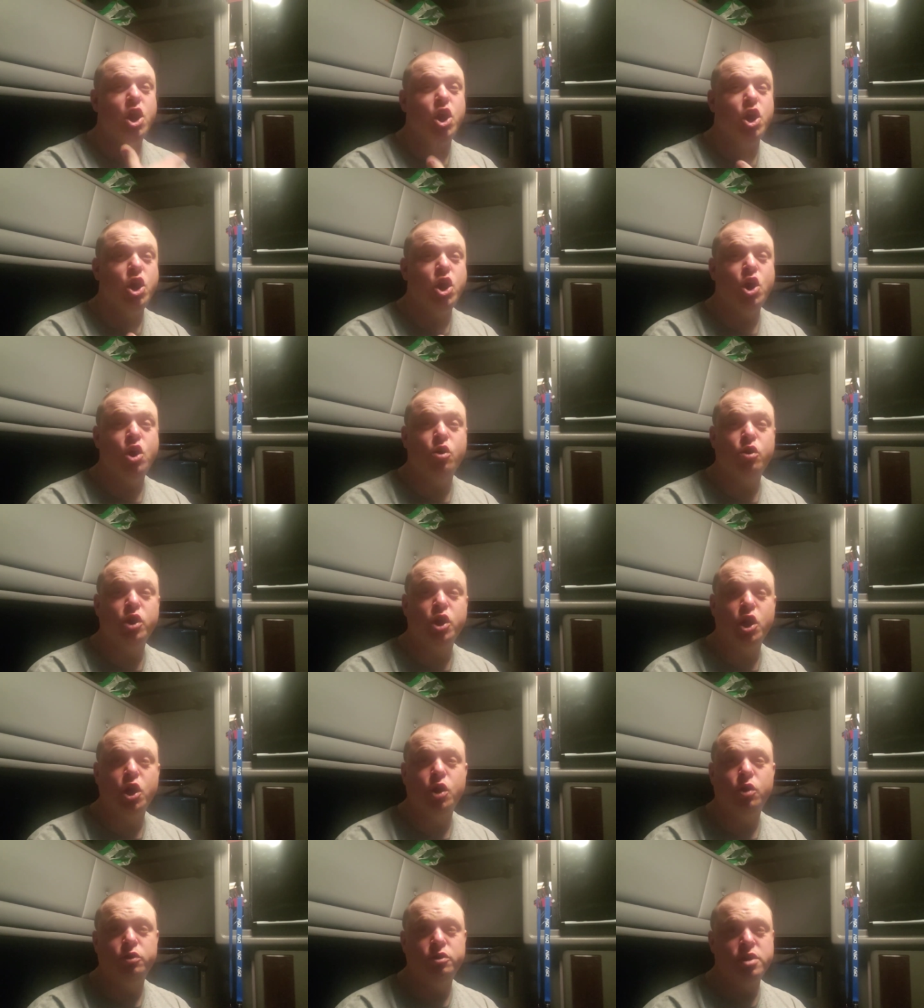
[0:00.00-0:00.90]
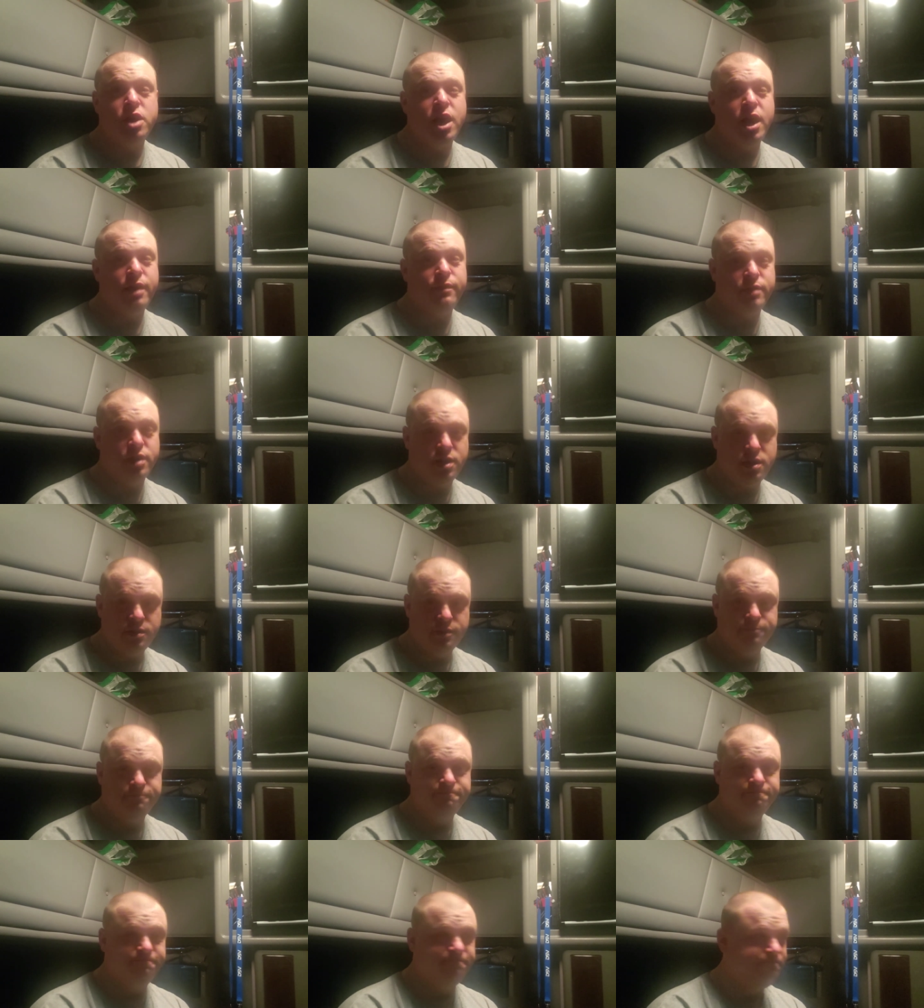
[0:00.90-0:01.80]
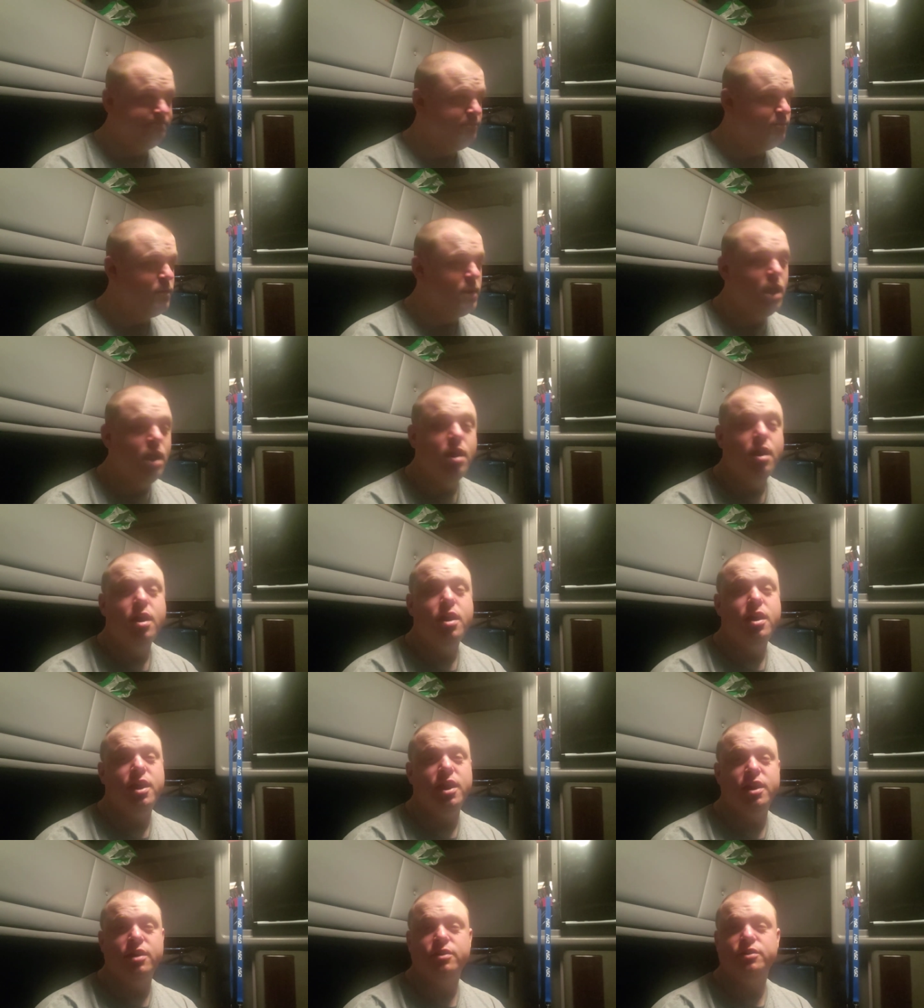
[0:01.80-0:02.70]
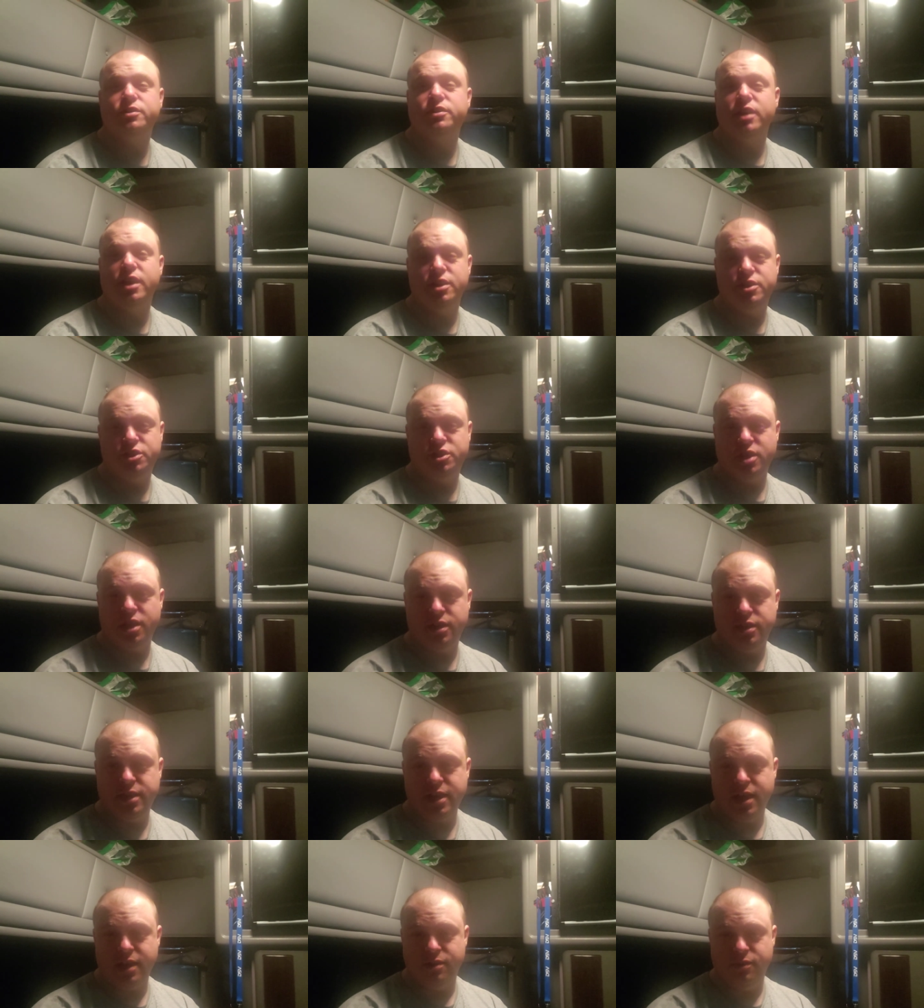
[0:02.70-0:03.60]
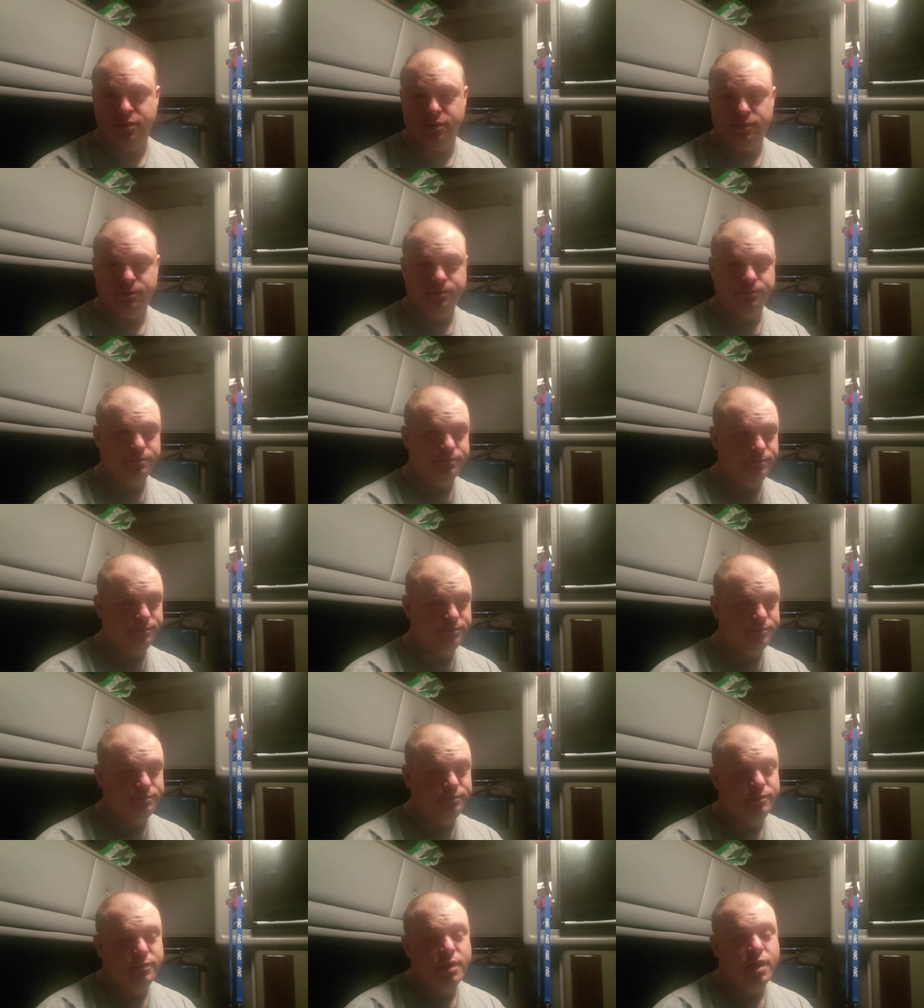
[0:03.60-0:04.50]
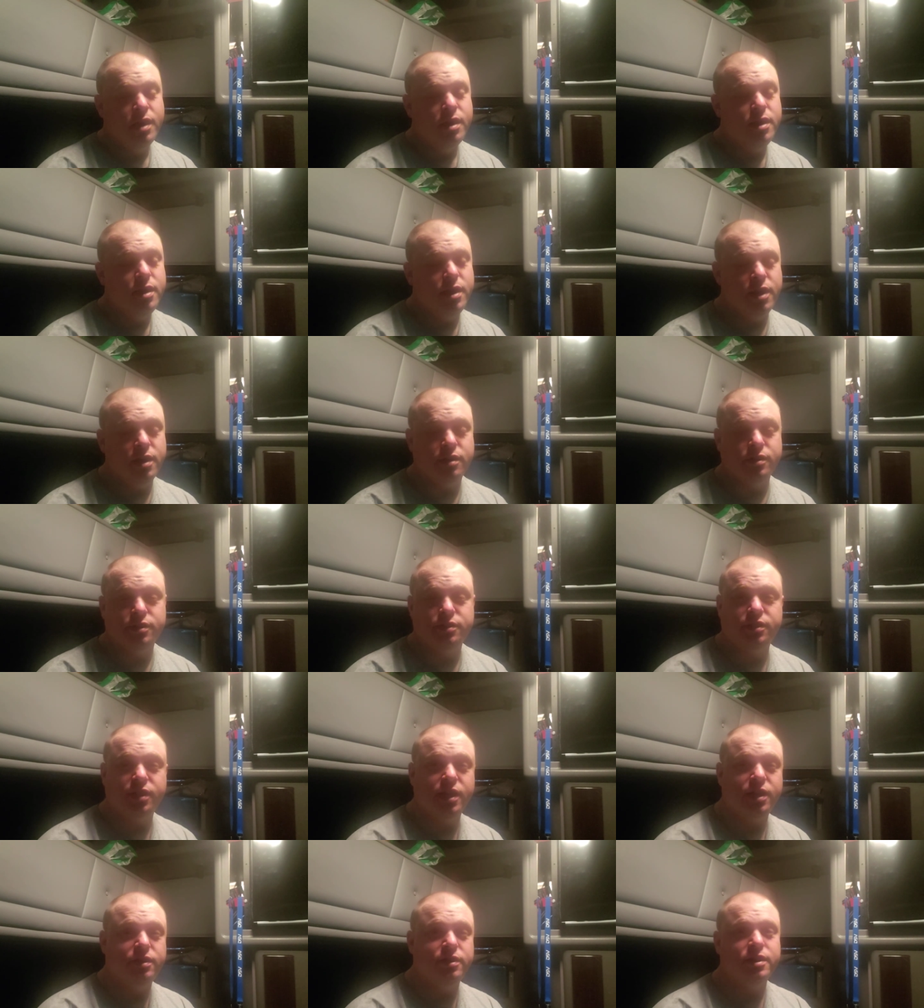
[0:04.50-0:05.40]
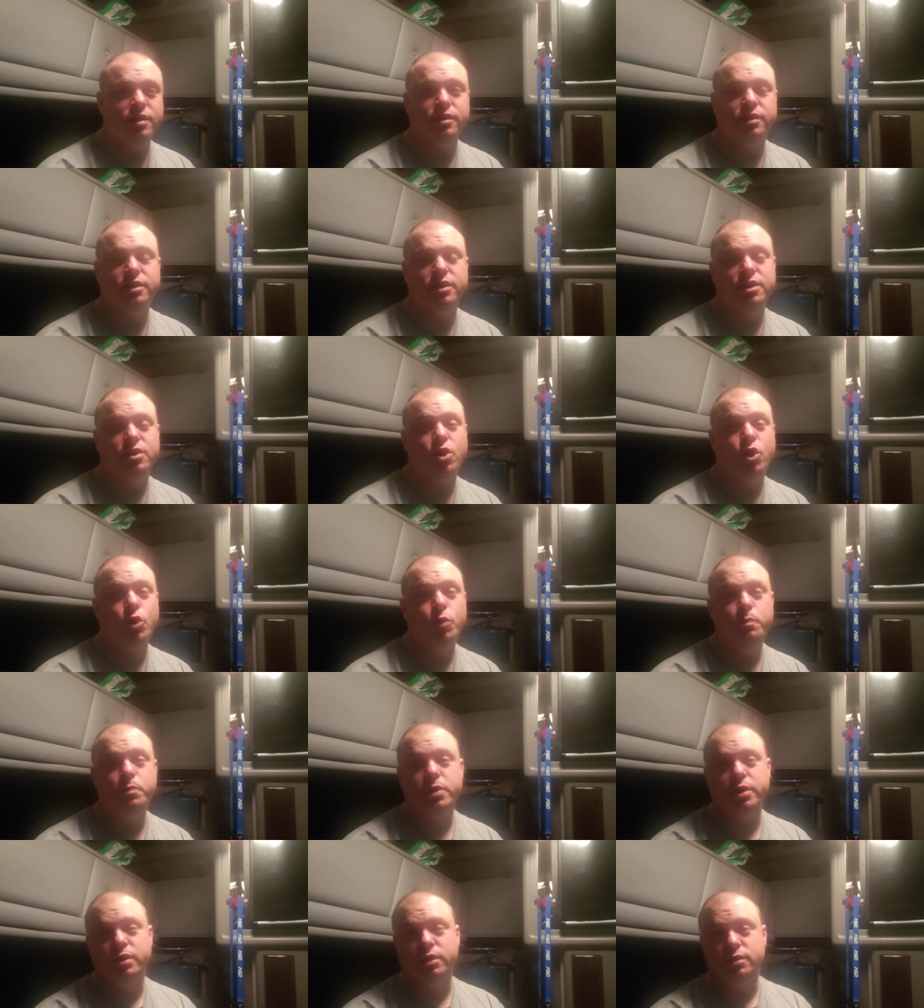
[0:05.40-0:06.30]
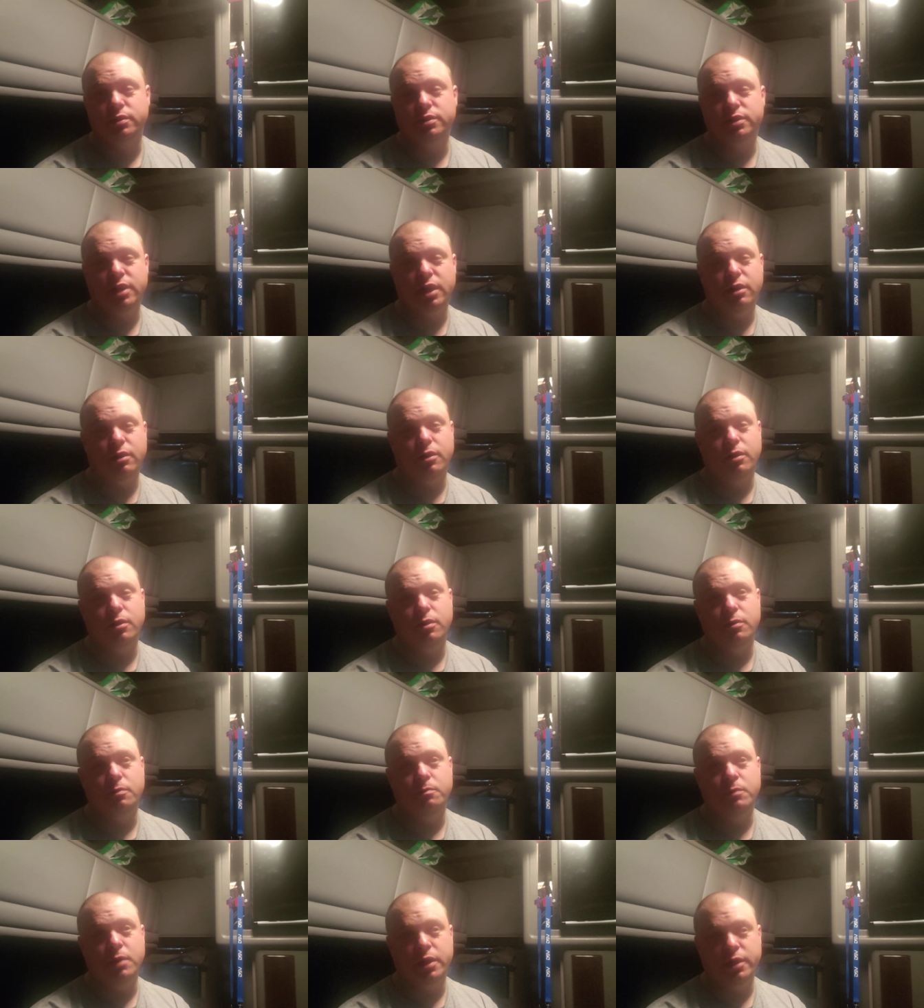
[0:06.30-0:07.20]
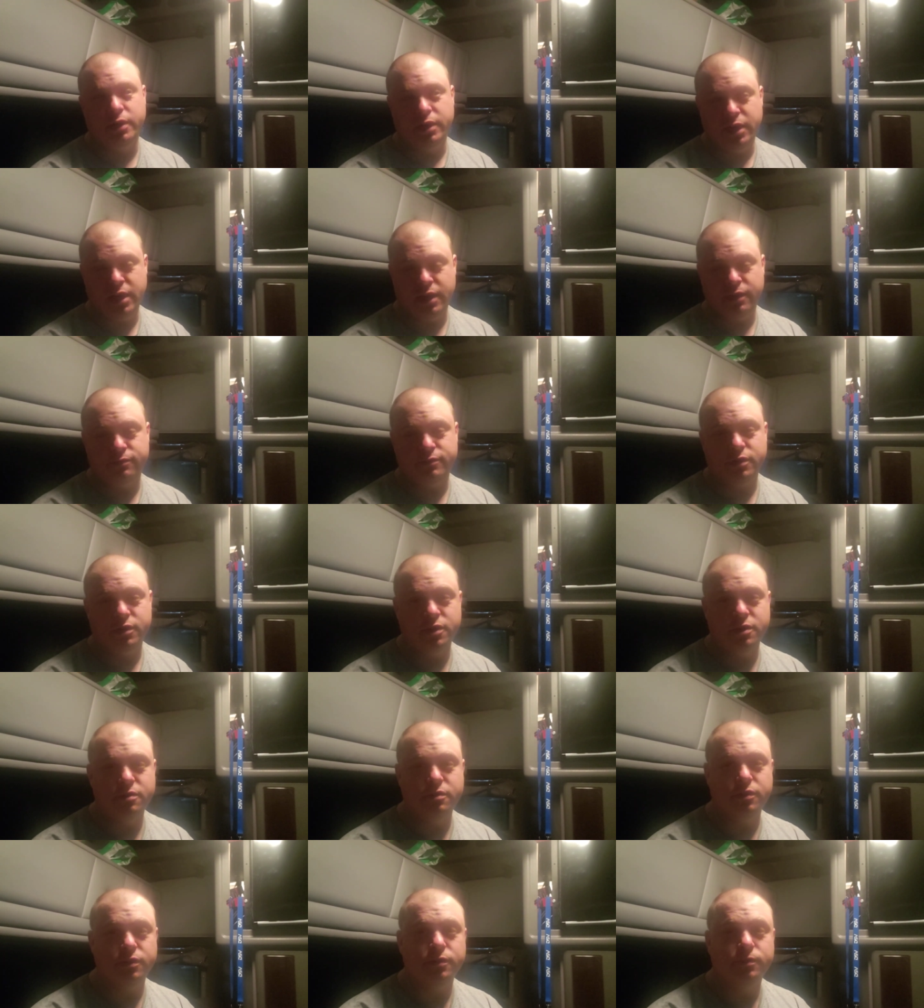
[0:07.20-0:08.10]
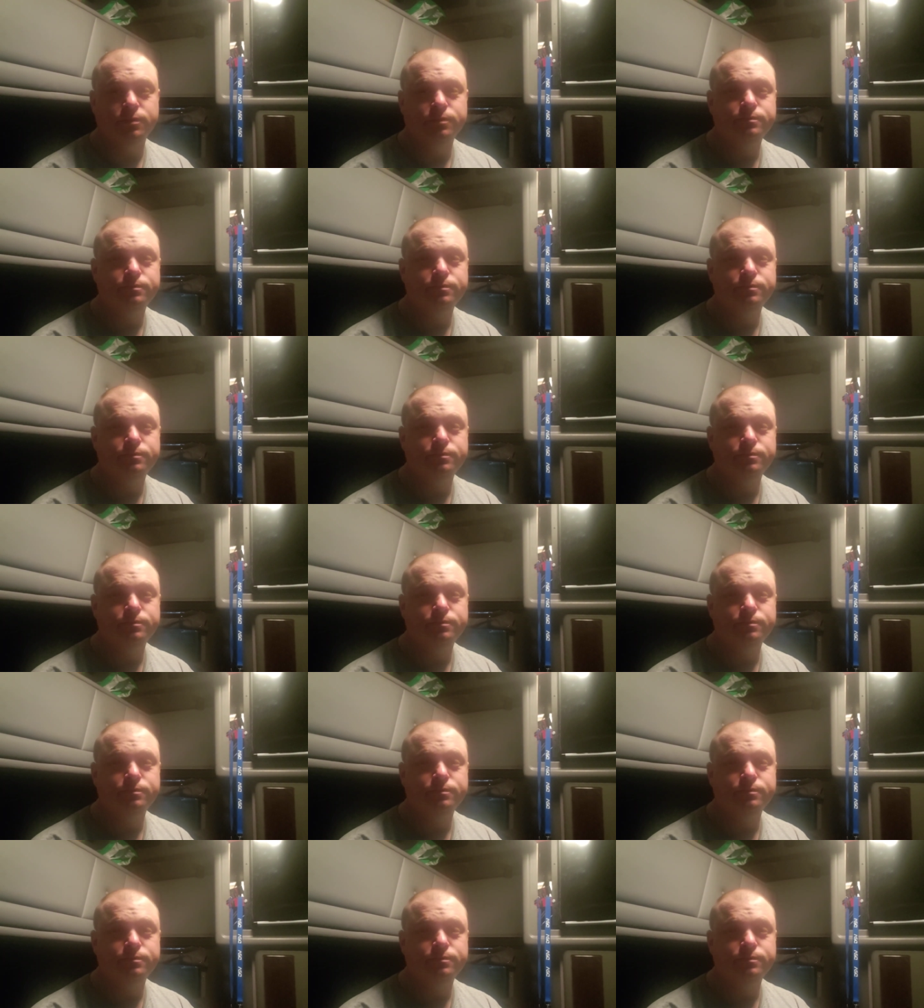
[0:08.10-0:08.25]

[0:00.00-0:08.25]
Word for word: No go, driver. Interstate shut down. Interstate didn't get open till Monday afternoon.